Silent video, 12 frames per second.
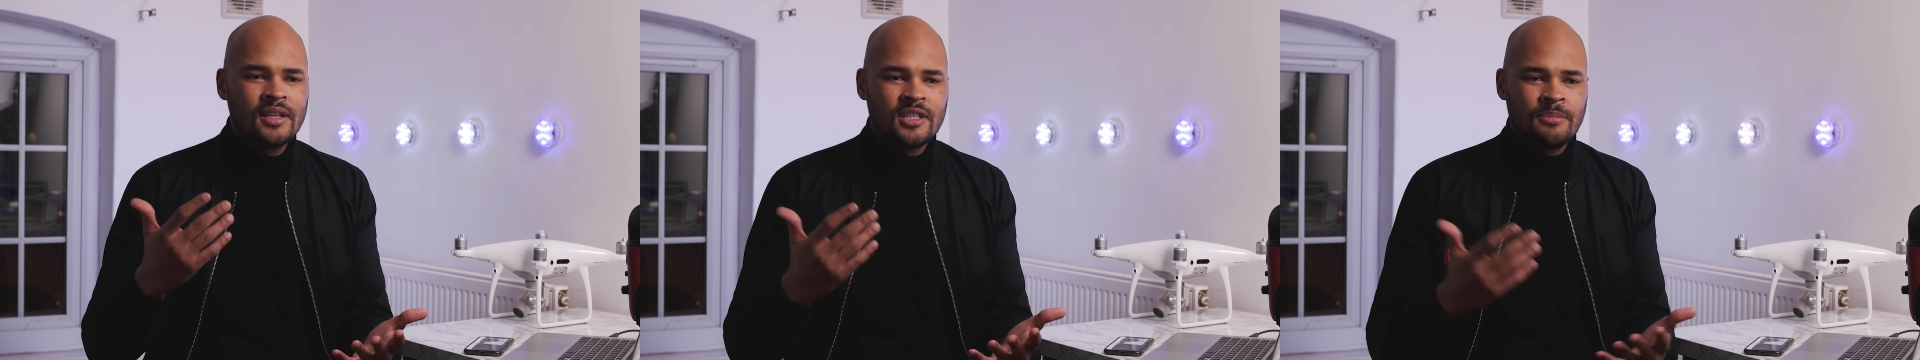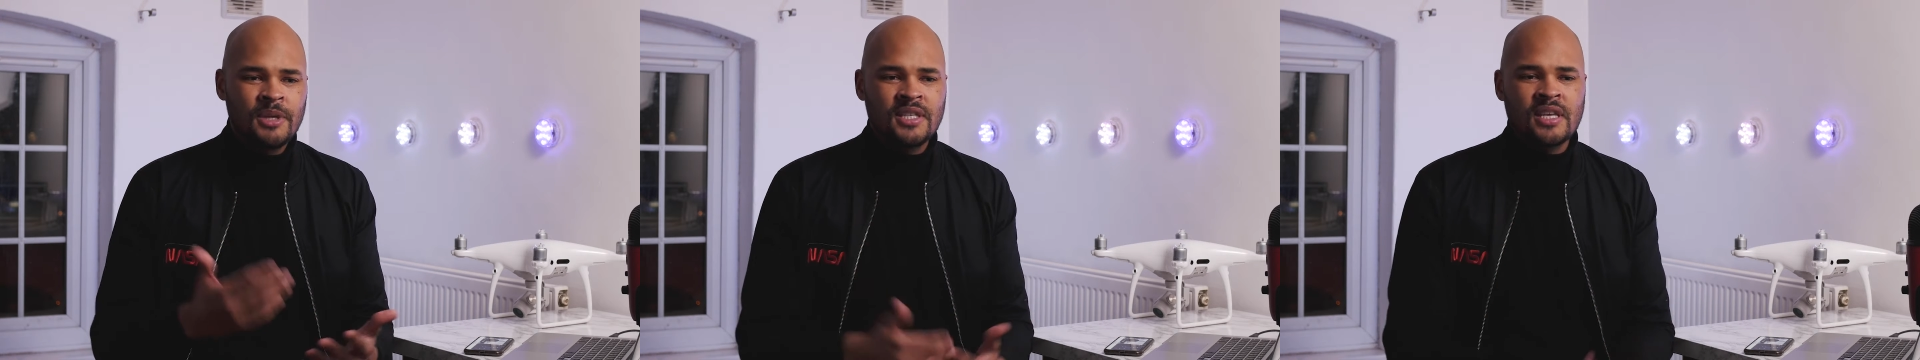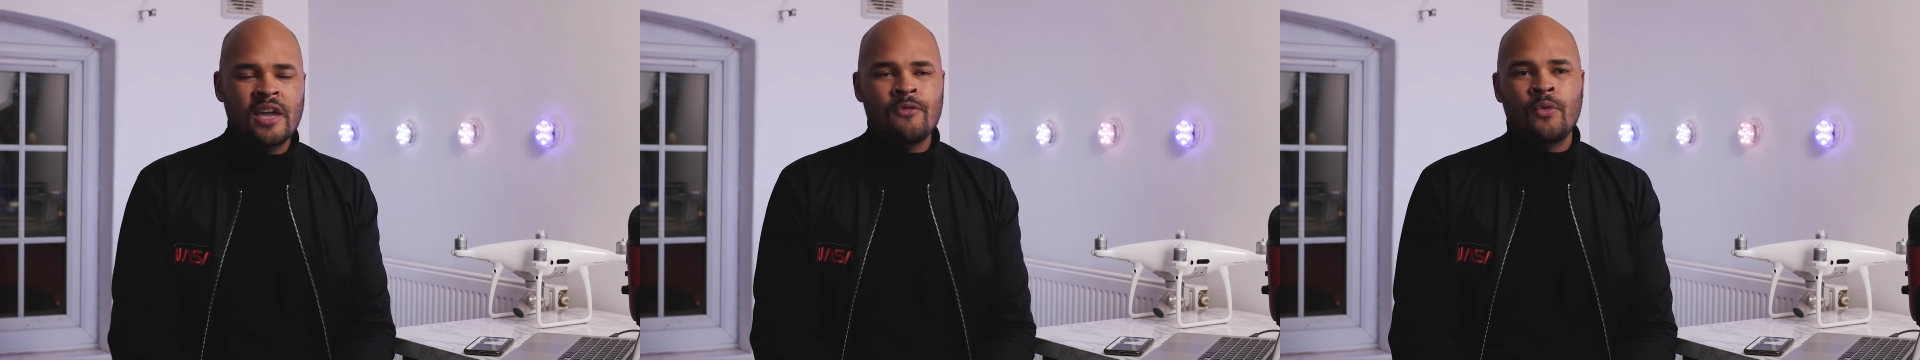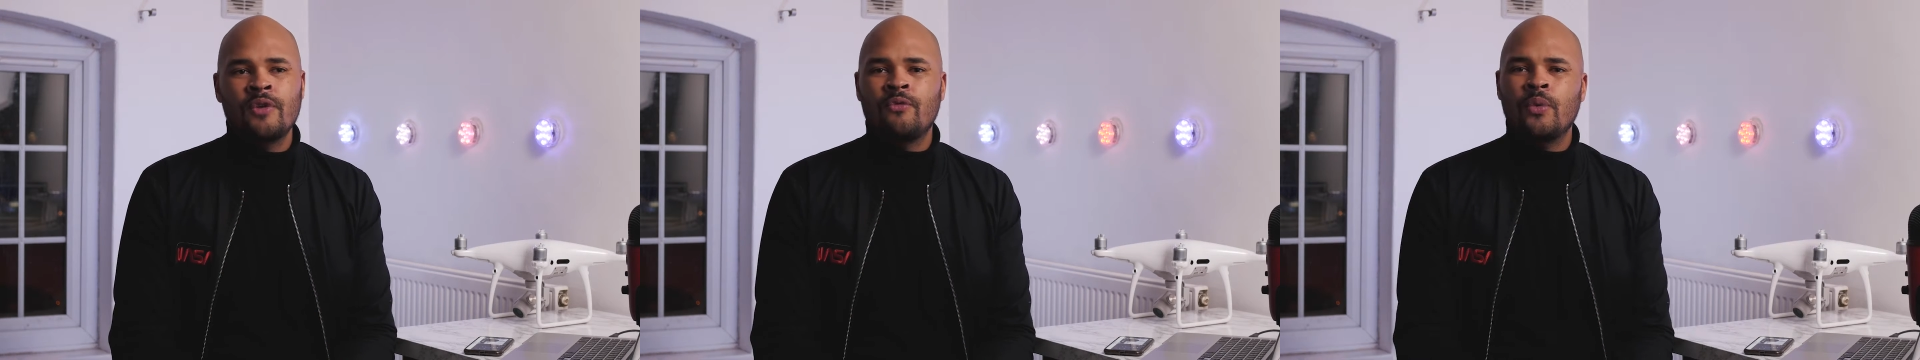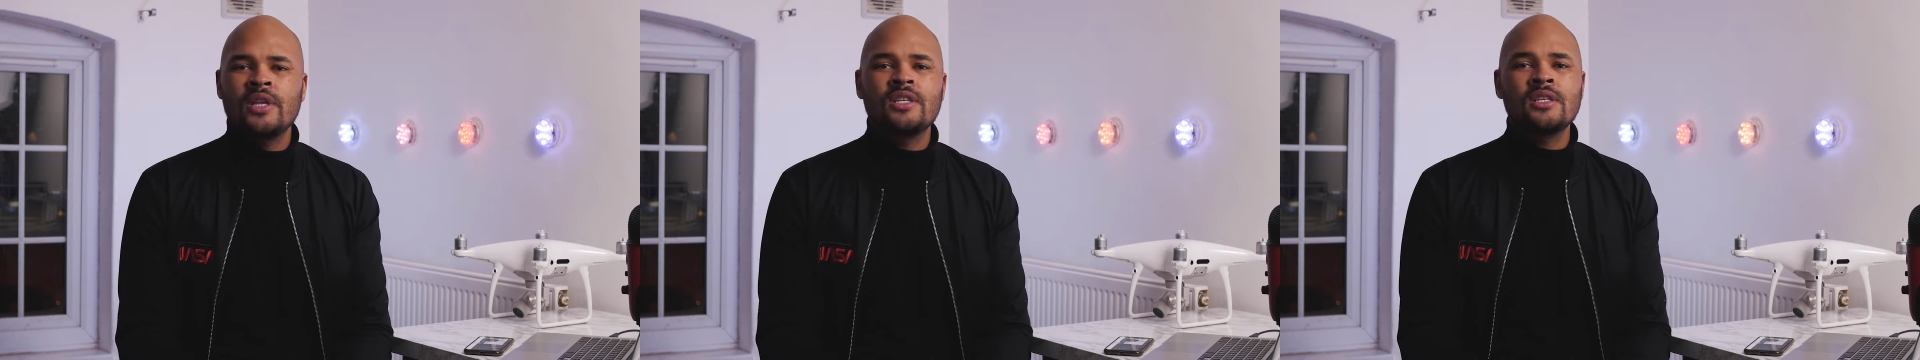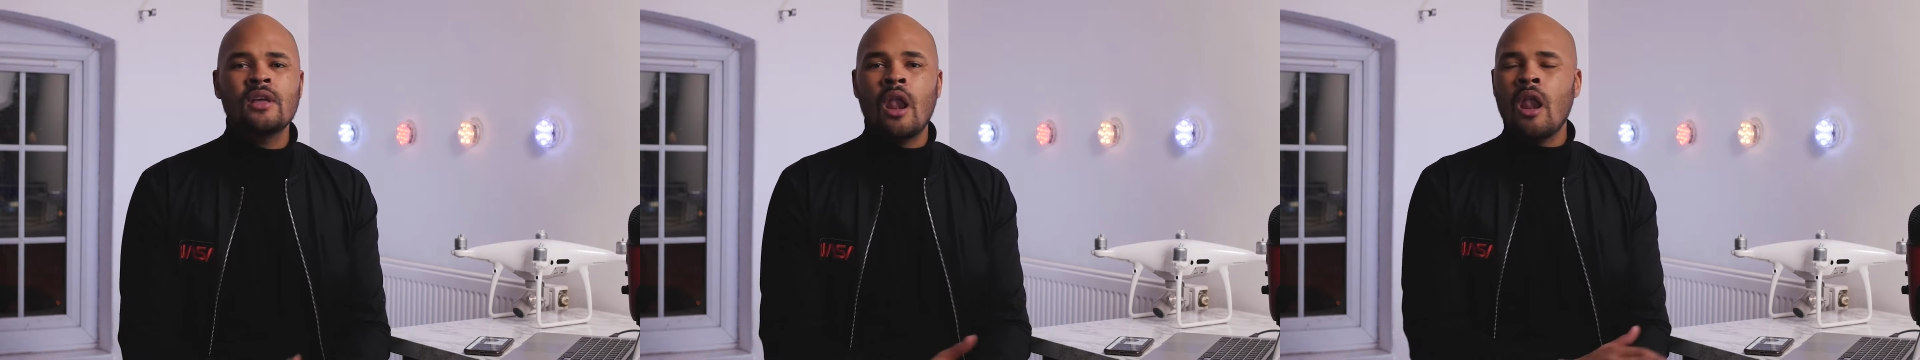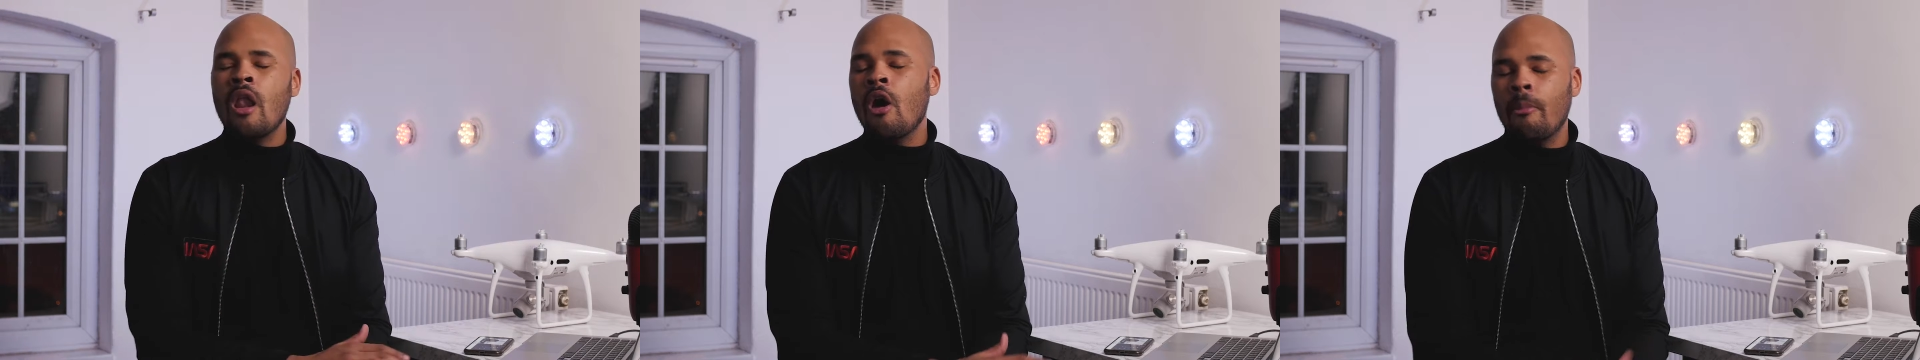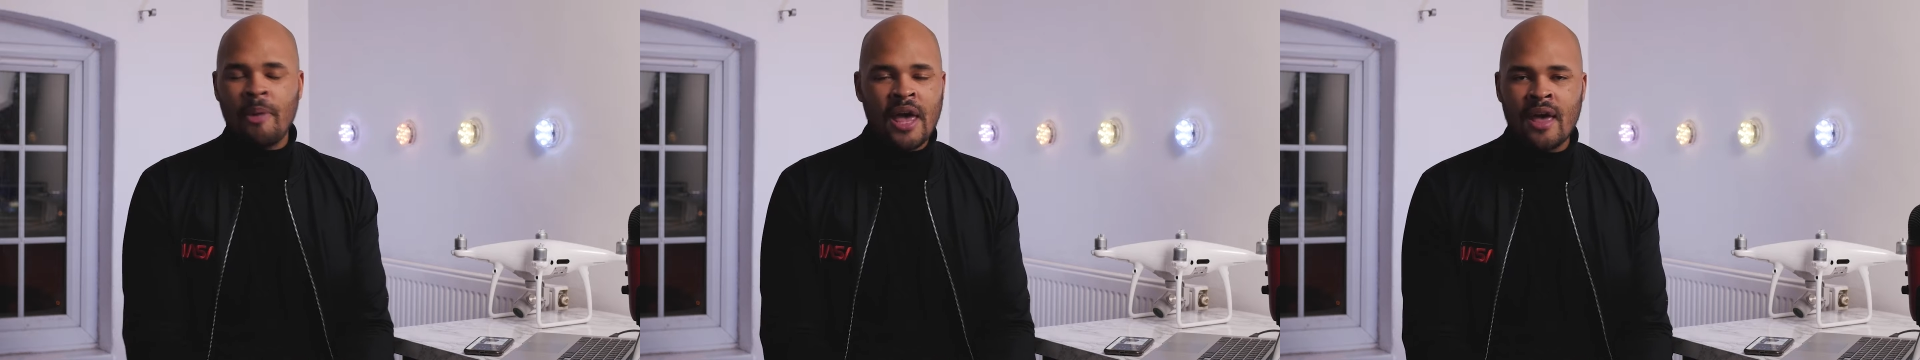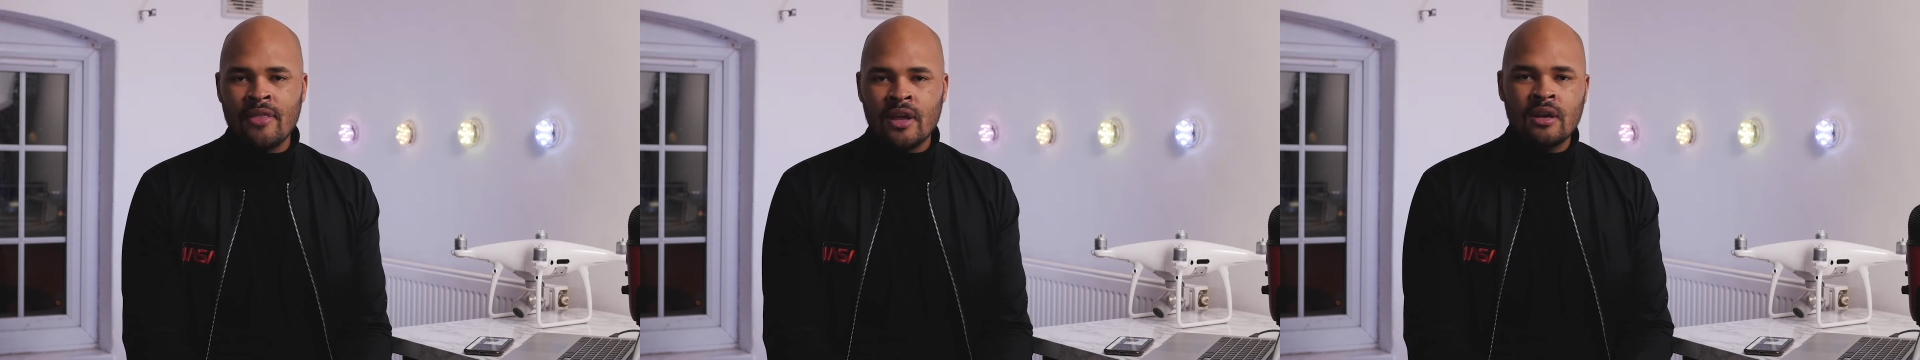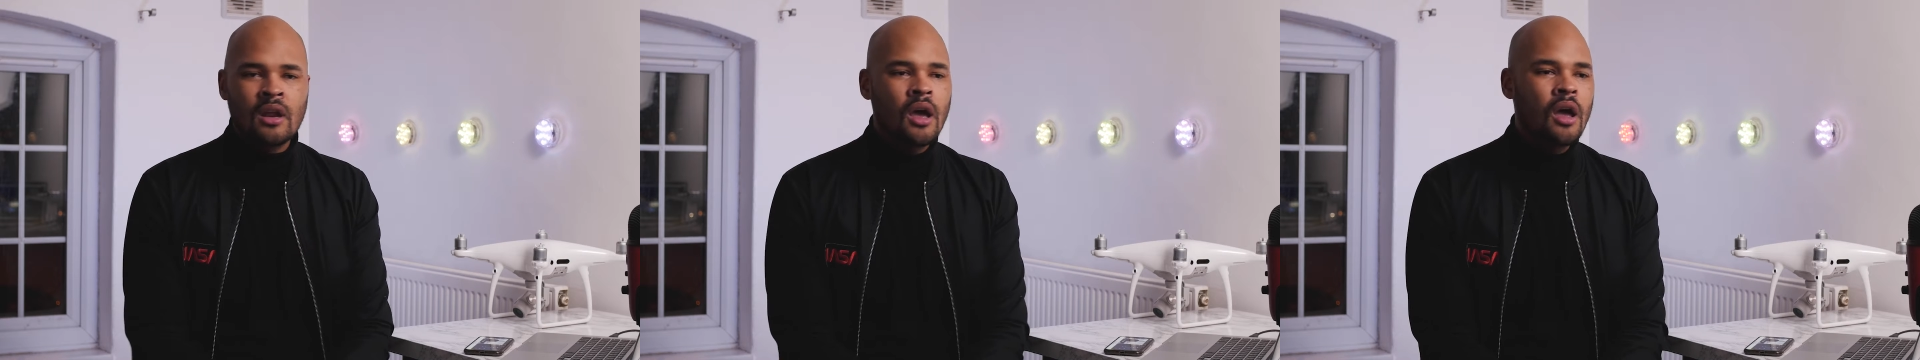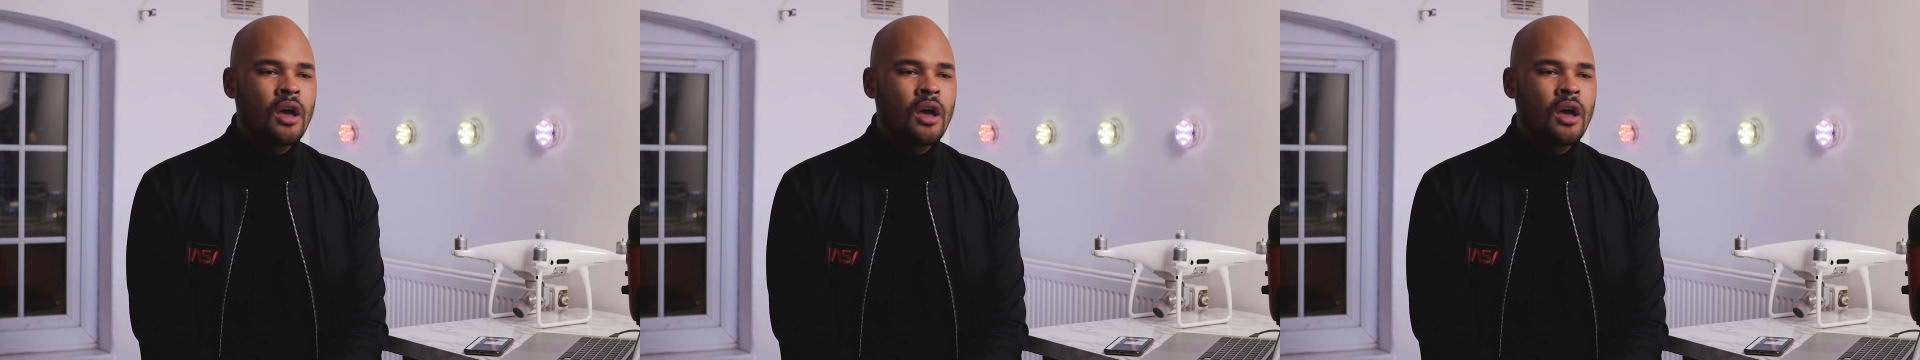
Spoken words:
to be safe with, which is a lot better than